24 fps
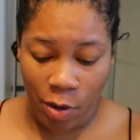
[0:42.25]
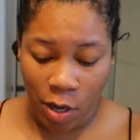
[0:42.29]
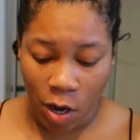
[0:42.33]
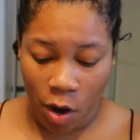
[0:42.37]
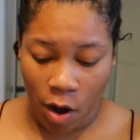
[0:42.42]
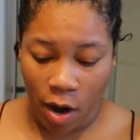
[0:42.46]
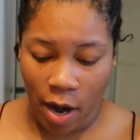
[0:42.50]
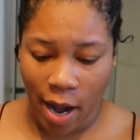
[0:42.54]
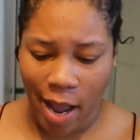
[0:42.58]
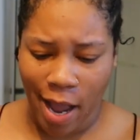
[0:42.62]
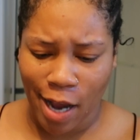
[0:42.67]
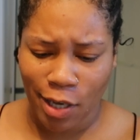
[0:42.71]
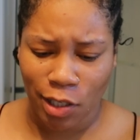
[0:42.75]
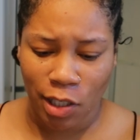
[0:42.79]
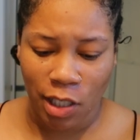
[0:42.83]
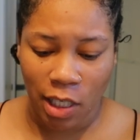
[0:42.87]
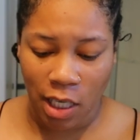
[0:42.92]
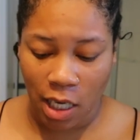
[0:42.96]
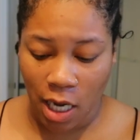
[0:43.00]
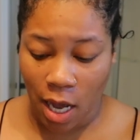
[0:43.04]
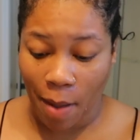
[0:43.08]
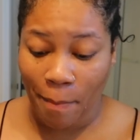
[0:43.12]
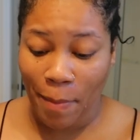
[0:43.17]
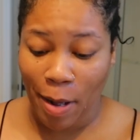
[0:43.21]
We are
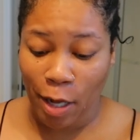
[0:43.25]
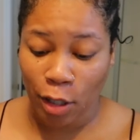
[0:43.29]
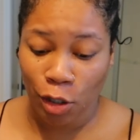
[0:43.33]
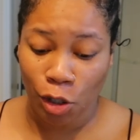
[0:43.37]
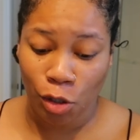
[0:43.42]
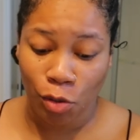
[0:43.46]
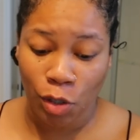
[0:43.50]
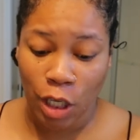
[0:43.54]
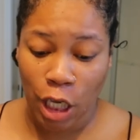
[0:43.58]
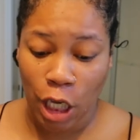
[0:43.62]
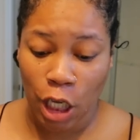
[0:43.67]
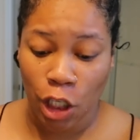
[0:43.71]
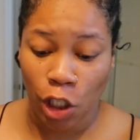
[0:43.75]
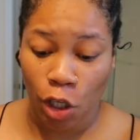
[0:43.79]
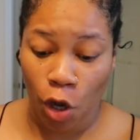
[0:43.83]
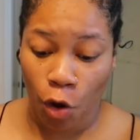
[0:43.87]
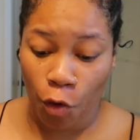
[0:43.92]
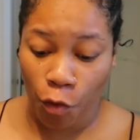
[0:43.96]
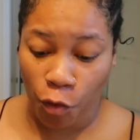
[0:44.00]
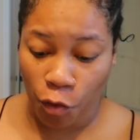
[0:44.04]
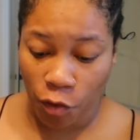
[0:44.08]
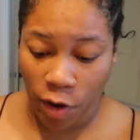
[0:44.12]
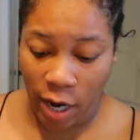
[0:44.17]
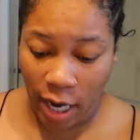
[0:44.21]
actually about to get
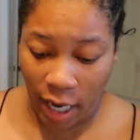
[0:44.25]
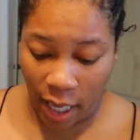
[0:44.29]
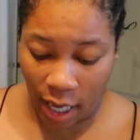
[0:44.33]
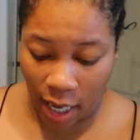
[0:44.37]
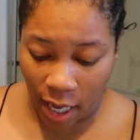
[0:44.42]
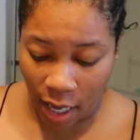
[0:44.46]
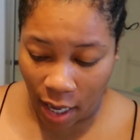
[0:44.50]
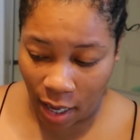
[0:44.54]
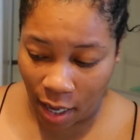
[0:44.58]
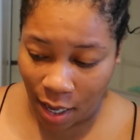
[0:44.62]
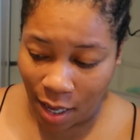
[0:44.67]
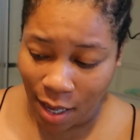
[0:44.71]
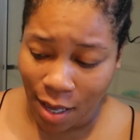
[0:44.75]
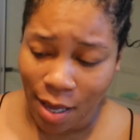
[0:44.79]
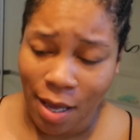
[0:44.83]
ready